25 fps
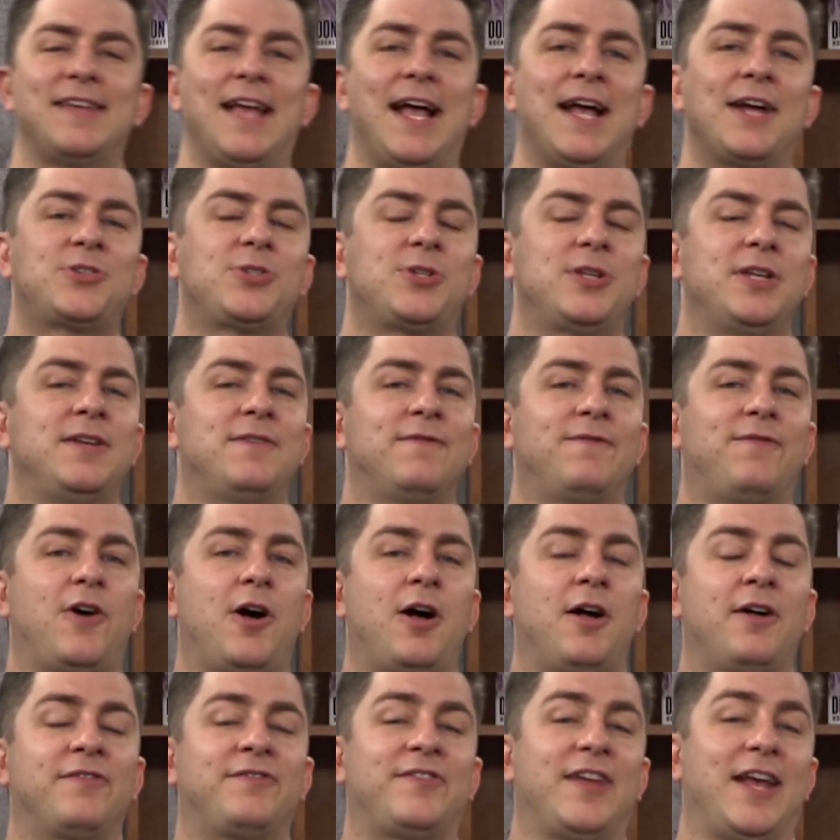is actually
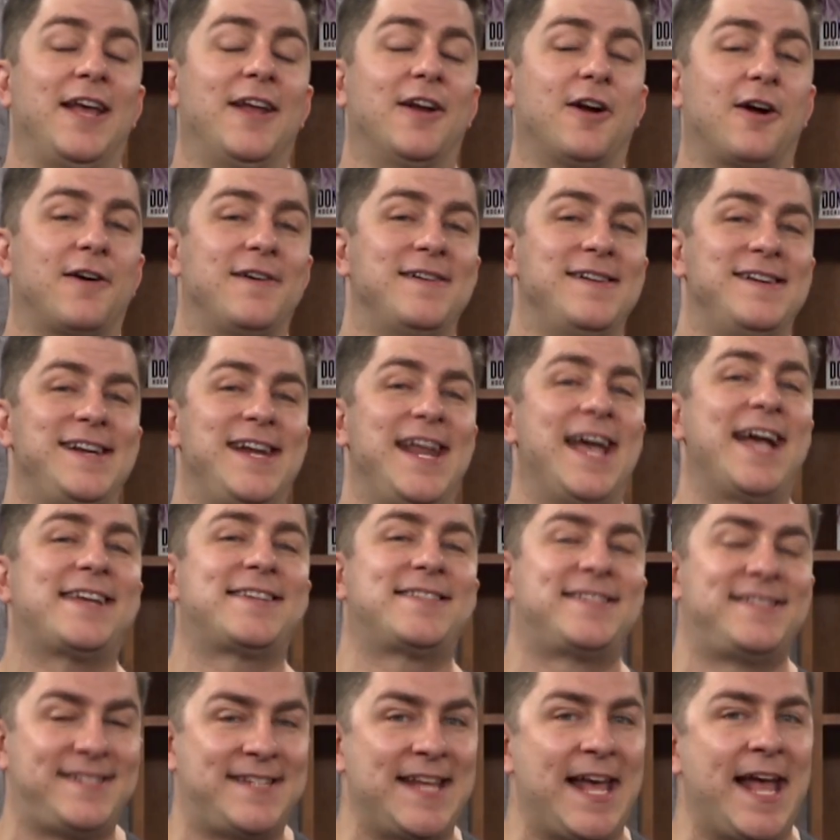involved in our
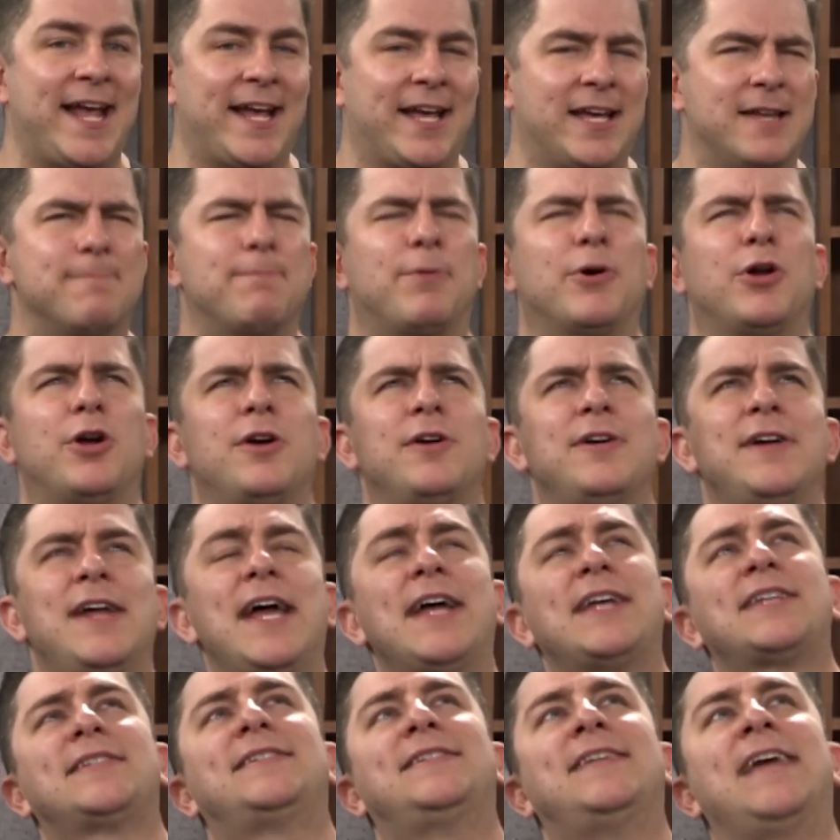next dang it, but our
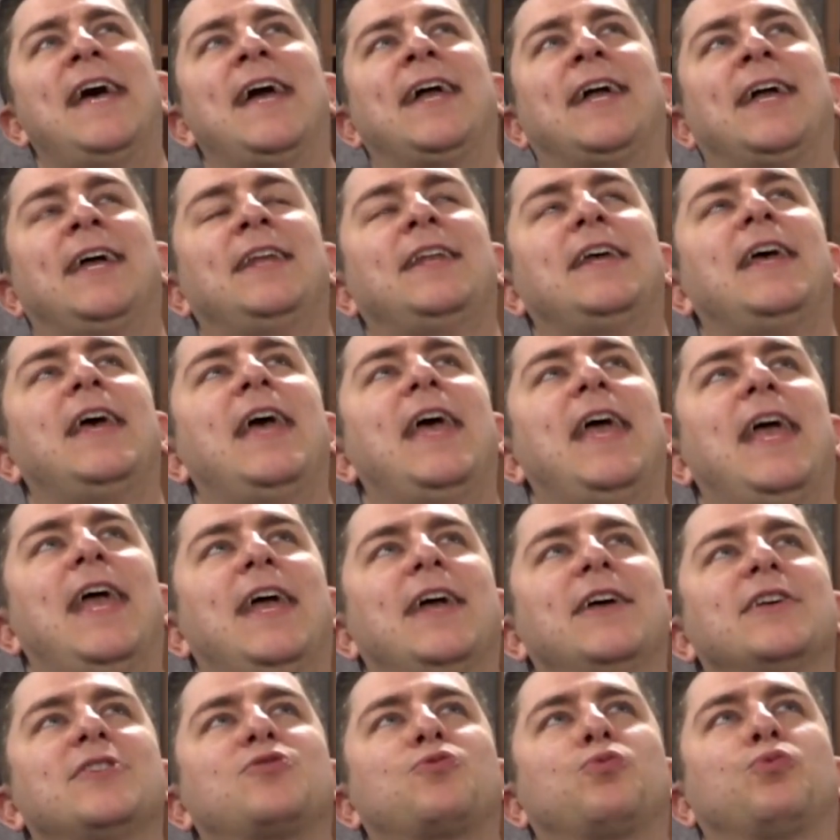next dang it
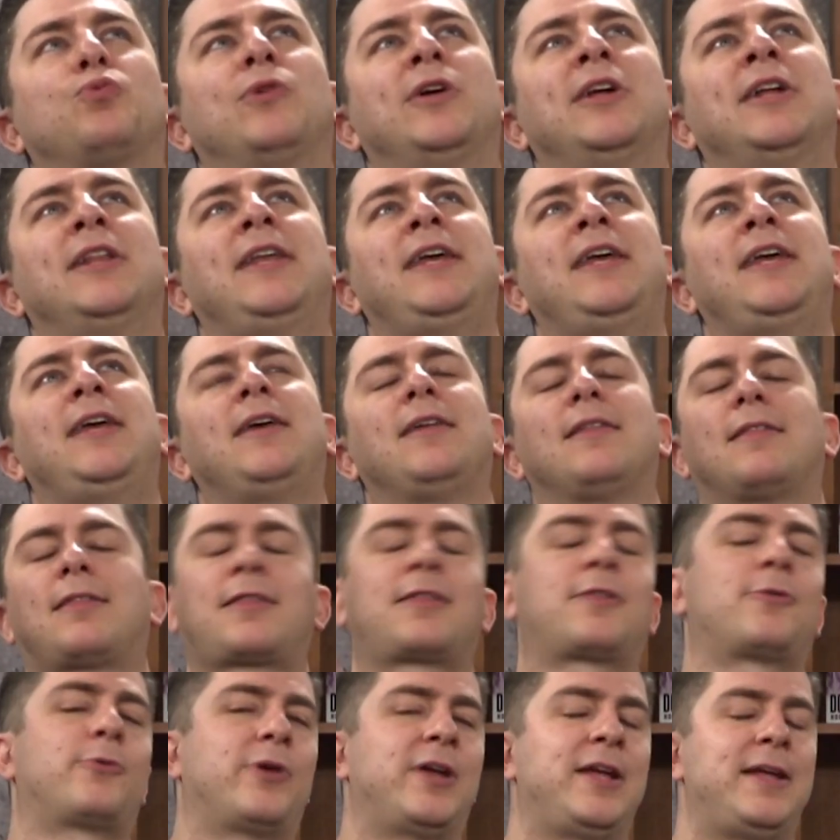is really
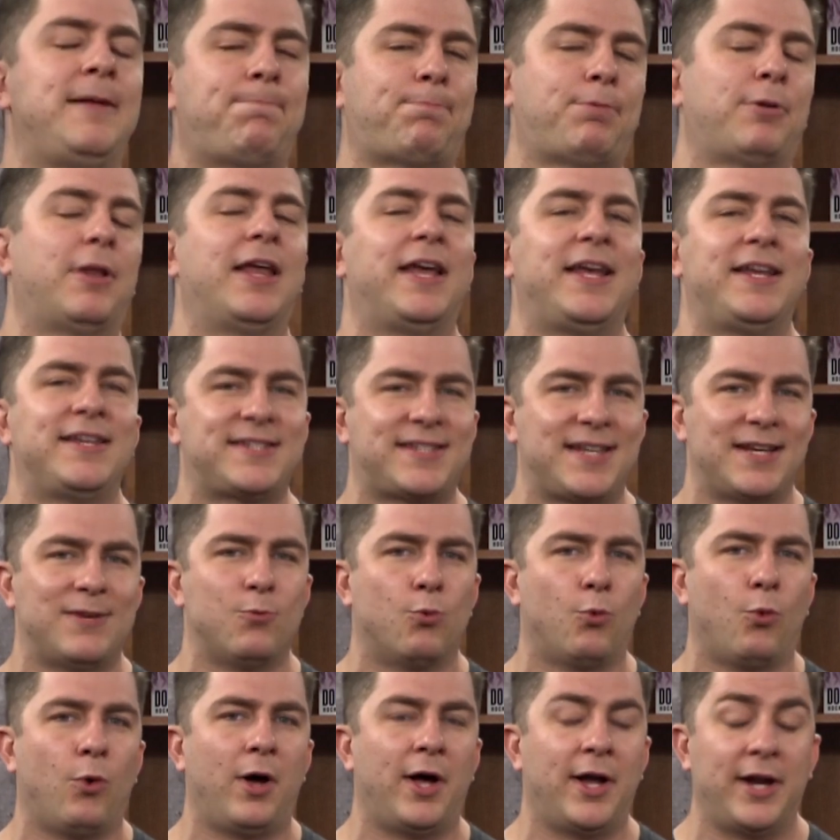three plays
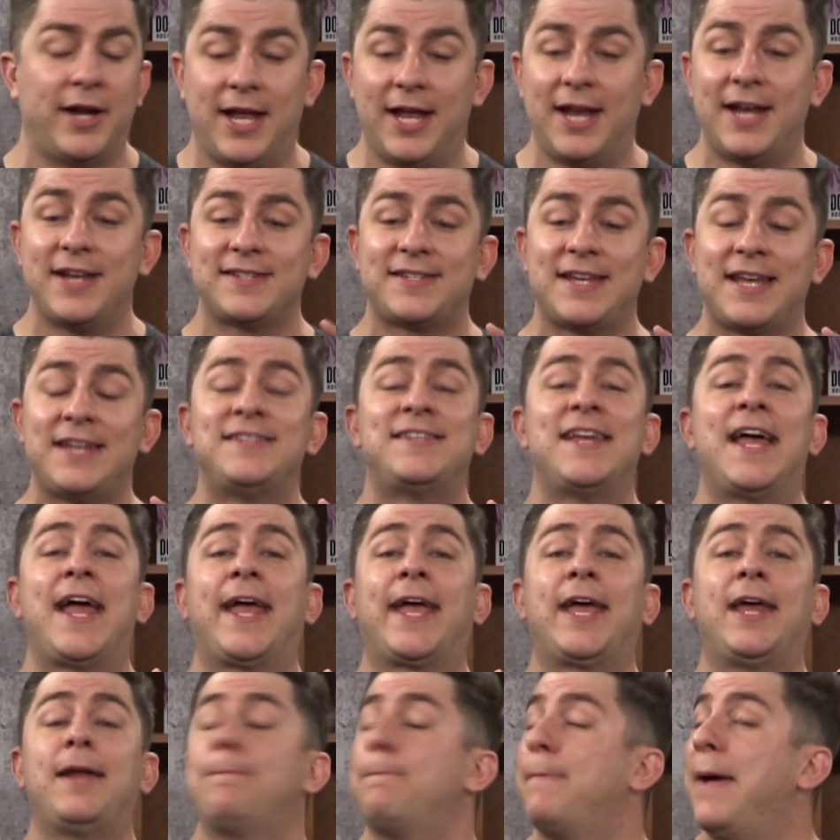in one. It is a
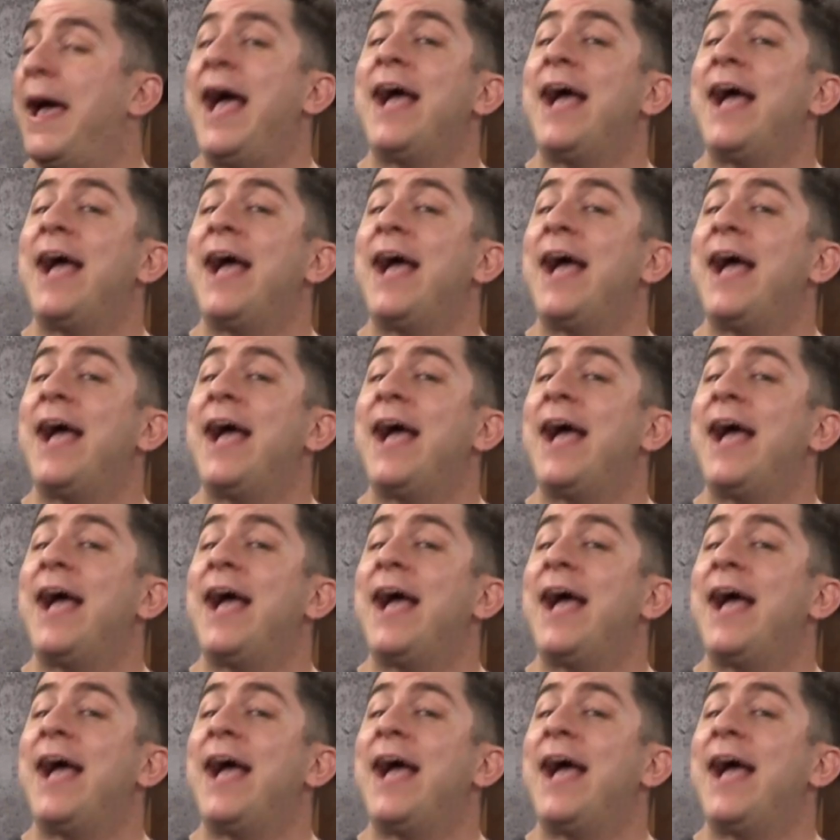dang it